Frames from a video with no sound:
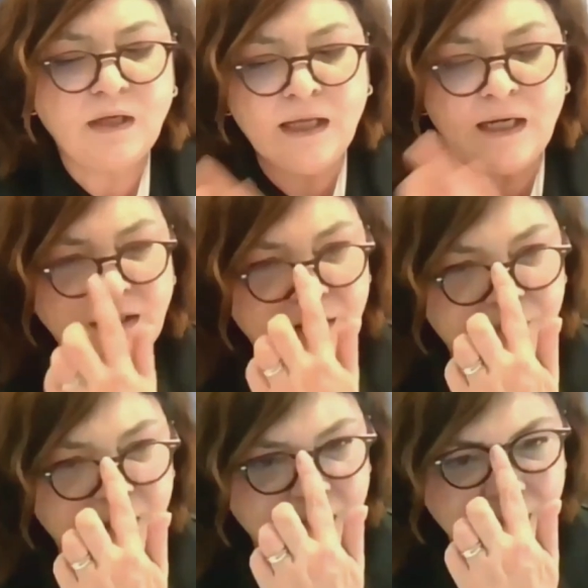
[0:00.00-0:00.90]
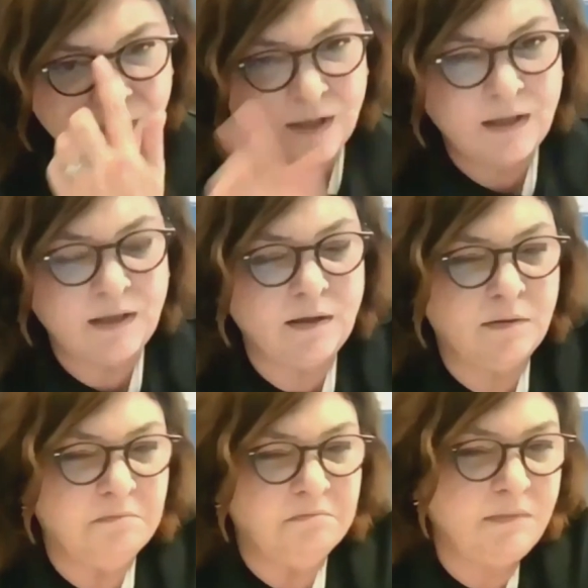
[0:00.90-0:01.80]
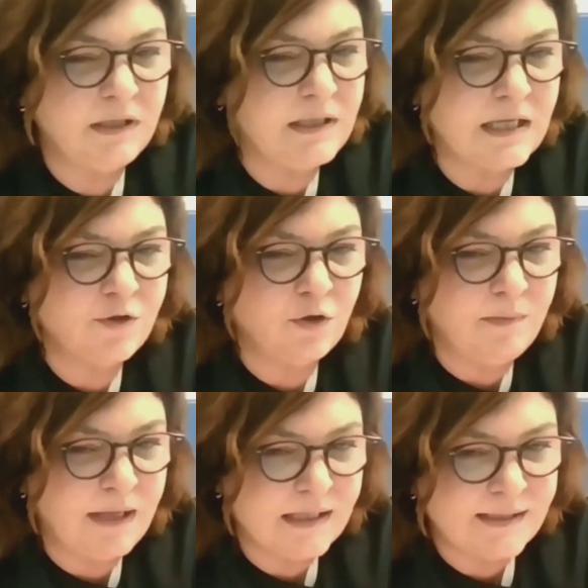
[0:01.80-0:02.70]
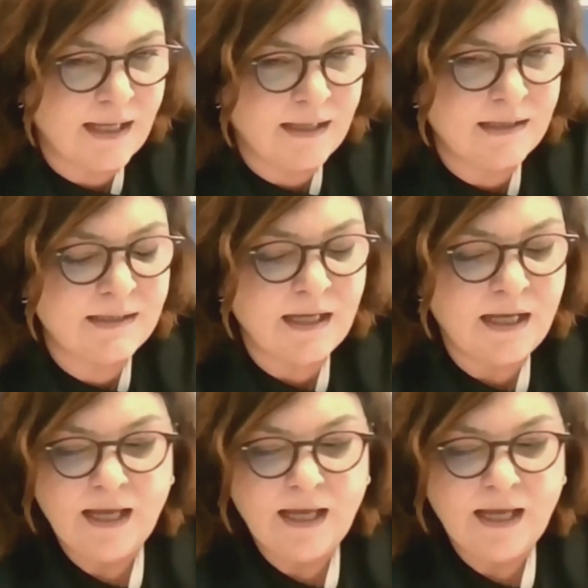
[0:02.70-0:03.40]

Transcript: electrification it does not make sense.